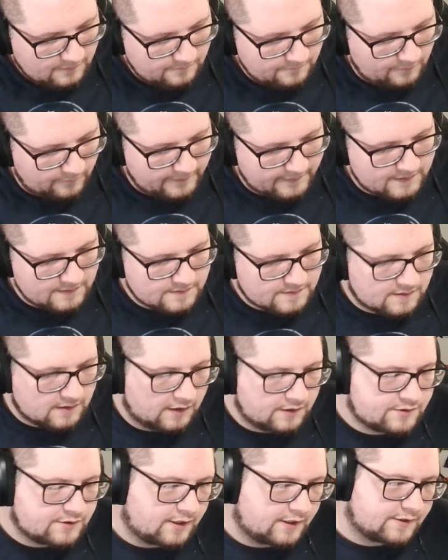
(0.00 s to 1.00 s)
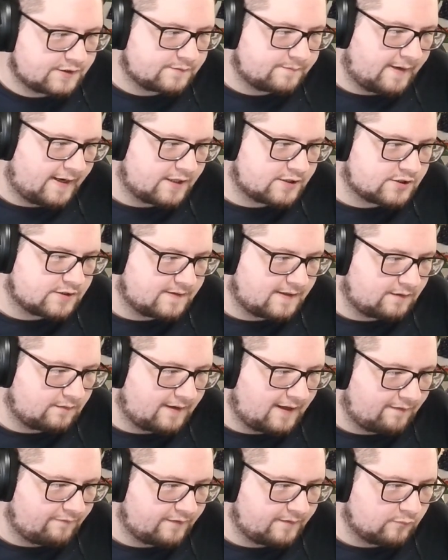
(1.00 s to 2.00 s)
But we can Scar Charge Smash and they don't
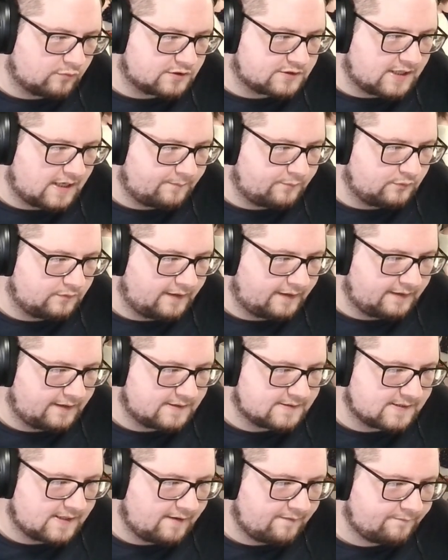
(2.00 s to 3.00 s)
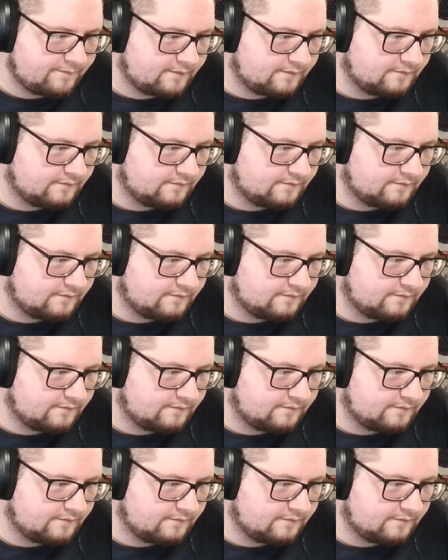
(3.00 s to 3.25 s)
have any more Tapu Leles left.